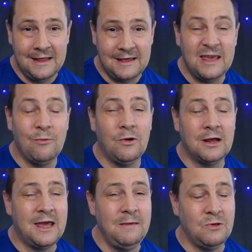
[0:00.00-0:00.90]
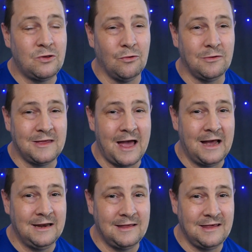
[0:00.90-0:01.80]
that you want to keep your shorts to
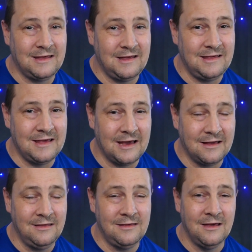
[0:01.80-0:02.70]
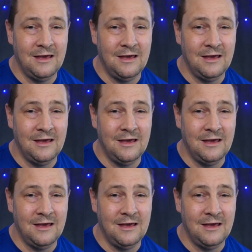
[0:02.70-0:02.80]
under sixty seconds,